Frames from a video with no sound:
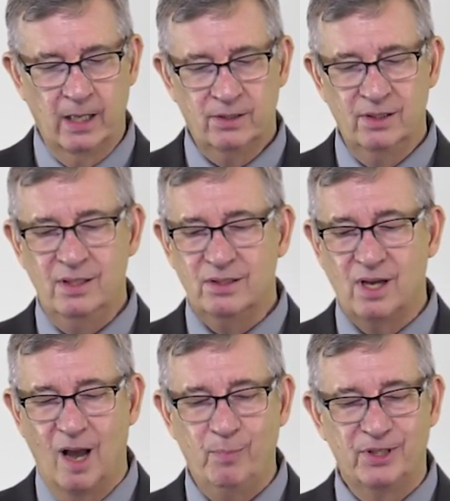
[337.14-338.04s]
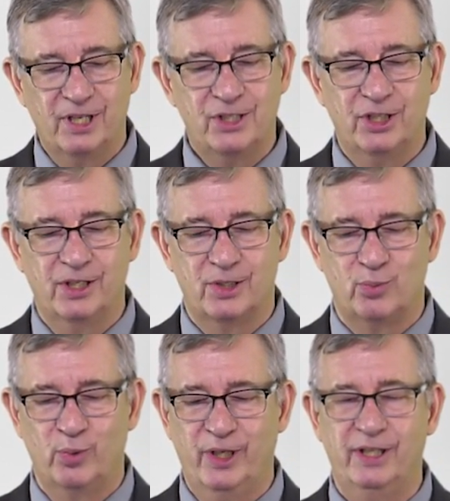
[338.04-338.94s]
So this competition
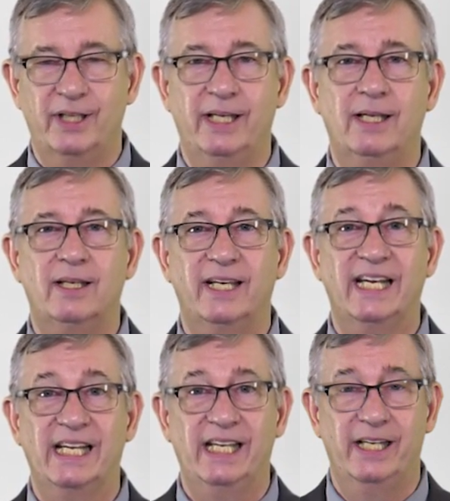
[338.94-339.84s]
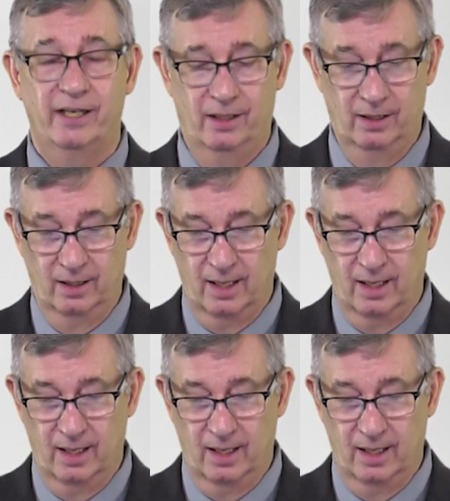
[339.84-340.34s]
is really getting heated.